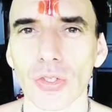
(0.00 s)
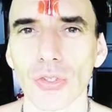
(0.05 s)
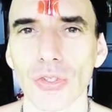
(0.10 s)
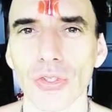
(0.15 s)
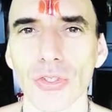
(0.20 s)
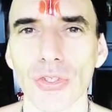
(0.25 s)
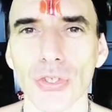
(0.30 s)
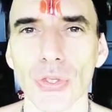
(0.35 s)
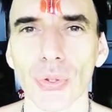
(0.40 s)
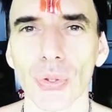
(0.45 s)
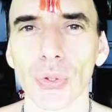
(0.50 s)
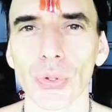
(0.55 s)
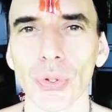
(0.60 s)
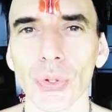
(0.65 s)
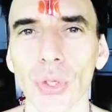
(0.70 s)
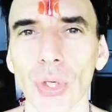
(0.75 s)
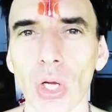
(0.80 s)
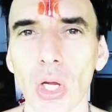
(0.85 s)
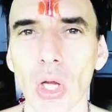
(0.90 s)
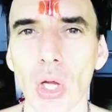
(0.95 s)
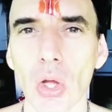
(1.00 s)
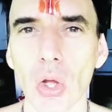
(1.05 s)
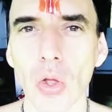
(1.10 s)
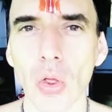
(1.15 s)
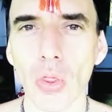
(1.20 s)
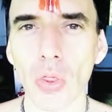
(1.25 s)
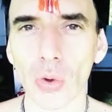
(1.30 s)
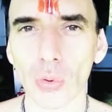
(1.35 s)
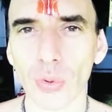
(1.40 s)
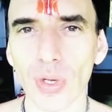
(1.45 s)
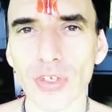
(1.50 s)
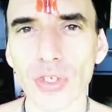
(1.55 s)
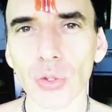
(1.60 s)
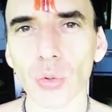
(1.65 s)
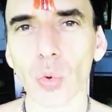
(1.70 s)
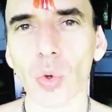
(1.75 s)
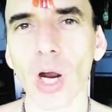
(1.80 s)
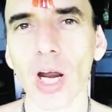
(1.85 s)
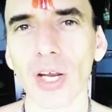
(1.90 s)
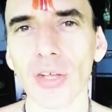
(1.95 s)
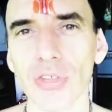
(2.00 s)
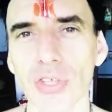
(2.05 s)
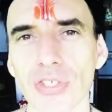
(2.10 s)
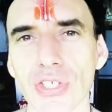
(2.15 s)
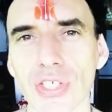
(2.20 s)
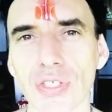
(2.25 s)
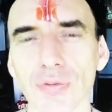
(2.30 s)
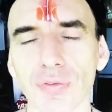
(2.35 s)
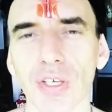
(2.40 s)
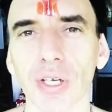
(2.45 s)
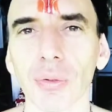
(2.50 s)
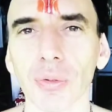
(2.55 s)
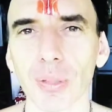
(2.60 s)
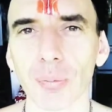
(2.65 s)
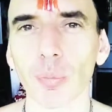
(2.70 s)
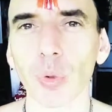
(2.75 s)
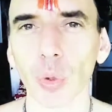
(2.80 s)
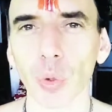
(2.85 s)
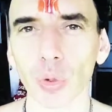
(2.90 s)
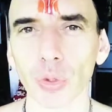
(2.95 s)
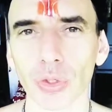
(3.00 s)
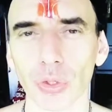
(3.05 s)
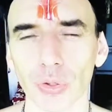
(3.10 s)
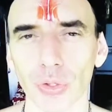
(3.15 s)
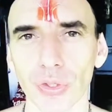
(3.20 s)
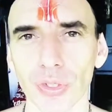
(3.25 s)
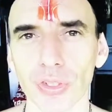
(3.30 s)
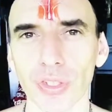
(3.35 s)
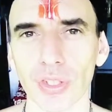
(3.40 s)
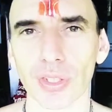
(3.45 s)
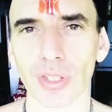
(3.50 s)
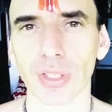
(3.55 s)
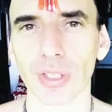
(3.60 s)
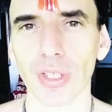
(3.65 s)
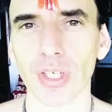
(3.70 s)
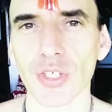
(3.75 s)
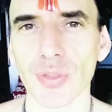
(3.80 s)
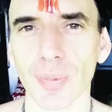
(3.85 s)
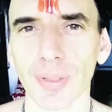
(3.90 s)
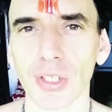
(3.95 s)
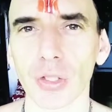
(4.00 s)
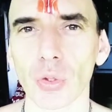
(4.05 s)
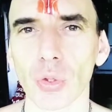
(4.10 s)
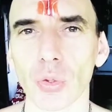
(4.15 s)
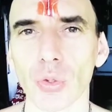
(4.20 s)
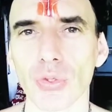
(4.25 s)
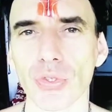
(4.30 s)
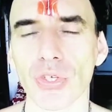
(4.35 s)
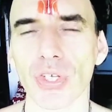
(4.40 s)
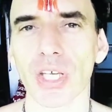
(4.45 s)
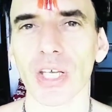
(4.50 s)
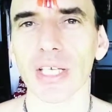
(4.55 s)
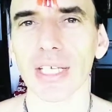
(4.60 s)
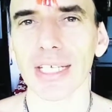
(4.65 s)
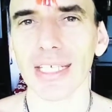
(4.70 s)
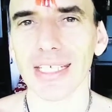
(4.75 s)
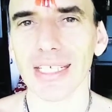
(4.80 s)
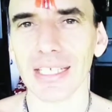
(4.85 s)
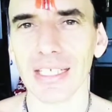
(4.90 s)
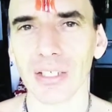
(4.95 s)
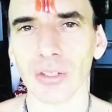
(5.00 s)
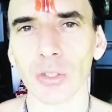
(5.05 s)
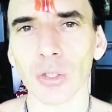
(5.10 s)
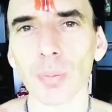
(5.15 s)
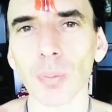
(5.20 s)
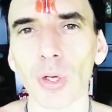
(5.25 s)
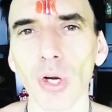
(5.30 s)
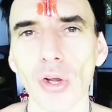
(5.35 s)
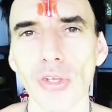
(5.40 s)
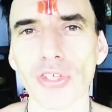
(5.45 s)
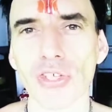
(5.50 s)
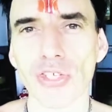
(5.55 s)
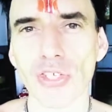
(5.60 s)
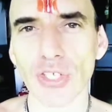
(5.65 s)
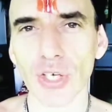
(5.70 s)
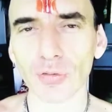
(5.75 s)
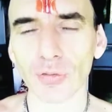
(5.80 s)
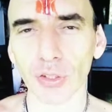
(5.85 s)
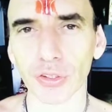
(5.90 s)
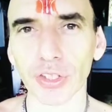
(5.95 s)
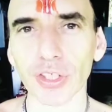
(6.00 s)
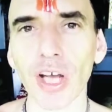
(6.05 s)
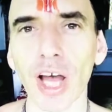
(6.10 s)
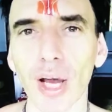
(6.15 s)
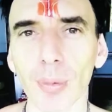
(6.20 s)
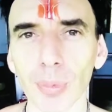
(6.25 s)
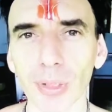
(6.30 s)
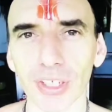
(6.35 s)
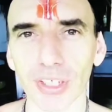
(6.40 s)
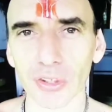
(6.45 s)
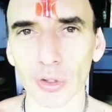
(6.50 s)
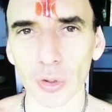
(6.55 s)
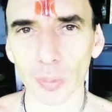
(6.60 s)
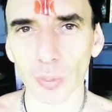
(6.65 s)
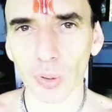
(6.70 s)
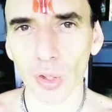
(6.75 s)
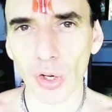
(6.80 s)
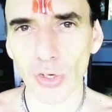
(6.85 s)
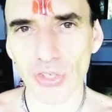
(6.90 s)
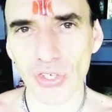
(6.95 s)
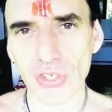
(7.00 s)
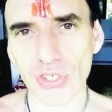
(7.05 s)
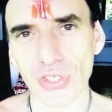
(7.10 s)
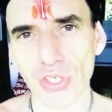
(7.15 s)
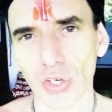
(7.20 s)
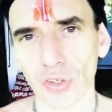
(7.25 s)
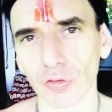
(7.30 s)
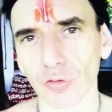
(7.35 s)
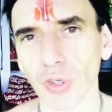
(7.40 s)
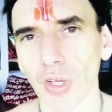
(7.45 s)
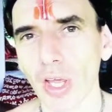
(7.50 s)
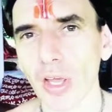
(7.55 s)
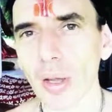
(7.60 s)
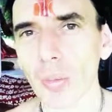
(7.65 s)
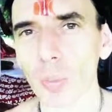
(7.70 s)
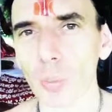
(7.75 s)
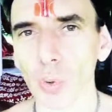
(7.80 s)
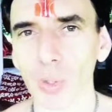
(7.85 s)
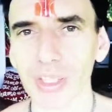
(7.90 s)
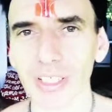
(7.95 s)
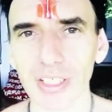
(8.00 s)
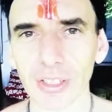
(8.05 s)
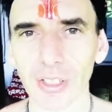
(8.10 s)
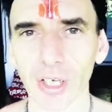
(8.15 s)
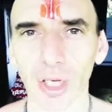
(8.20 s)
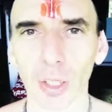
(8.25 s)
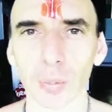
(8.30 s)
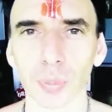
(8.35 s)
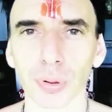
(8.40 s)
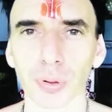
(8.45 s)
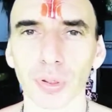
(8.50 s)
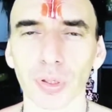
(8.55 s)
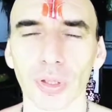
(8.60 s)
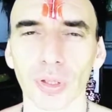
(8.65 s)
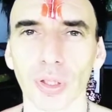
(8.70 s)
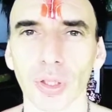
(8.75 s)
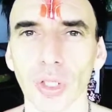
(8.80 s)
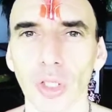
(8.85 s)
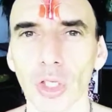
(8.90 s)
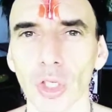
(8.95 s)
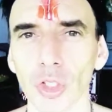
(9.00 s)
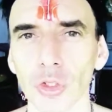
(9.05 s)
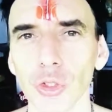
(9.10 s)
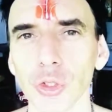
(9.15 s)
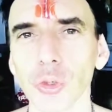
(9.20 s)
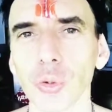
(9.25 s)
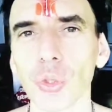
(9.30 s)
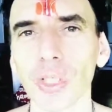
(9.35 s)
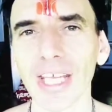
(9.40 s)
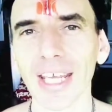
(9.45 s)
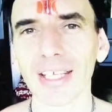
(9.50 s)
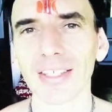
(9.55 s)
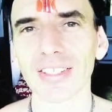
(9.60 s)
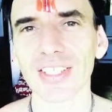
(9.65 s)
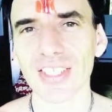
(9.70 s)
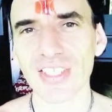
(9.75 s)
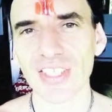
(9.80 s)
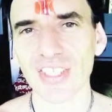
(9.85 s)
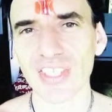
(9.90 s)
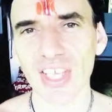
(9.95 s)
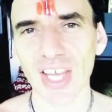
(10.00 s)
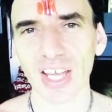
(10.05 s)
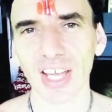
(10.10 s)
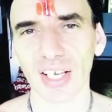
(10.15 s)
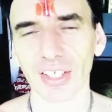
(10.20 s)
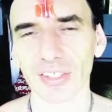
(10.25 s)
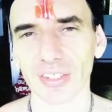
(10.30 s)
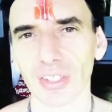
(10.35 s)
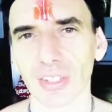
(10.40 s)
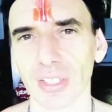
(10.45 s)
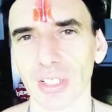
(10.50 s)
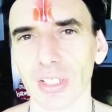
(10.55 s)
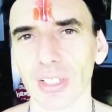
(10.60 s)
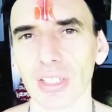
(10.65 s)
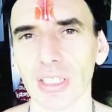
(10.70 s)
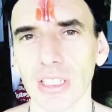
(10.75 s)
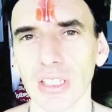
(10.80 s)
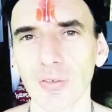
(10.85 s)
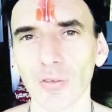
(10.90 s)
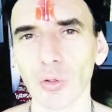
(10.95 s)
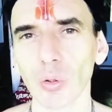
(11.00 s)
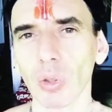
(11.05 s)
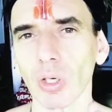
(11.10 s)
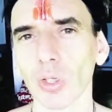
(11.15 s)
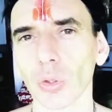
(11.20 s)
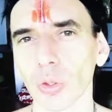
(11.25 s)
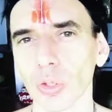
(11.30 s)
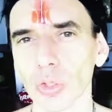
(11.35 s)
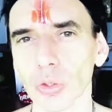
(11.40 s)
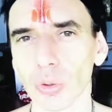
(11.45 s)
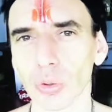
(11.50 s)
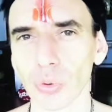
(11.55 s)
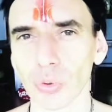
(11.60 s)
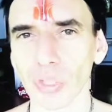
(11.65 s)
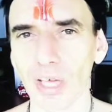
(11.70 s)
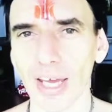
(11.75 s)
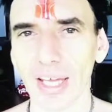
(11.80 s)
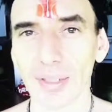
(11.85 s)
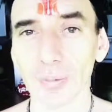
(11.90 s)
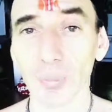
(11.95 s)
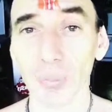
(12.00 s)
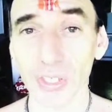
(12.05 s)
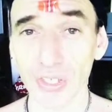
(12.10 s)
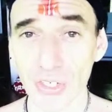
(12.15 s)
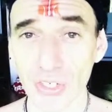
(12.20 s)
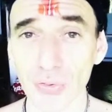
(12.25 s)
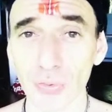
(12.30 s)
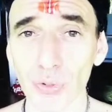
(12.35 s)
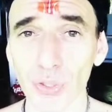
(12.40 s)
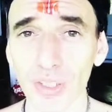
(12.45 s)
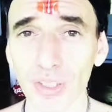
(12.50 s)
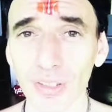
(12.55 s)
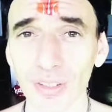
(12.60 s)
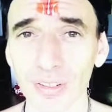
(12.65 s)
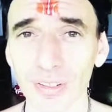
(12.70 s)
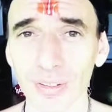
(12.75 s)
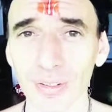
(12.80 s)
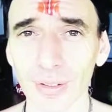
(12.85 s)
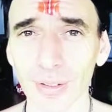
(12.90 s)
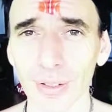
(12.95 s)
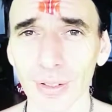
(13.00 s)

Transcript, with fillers: So the reason why this is very important is because in the process of uncoupling, in the process of breaking up, you can decide if you are going to do that peacefully